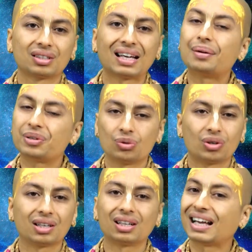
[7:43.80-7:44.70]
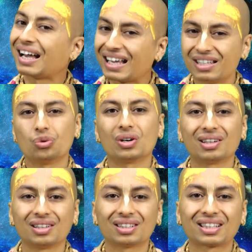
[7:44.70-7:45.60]
Everyone, anyone
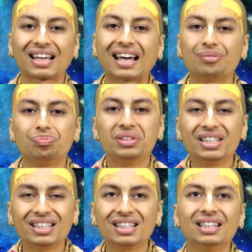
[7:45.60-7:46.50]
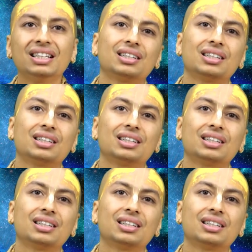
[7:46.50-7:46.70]
can be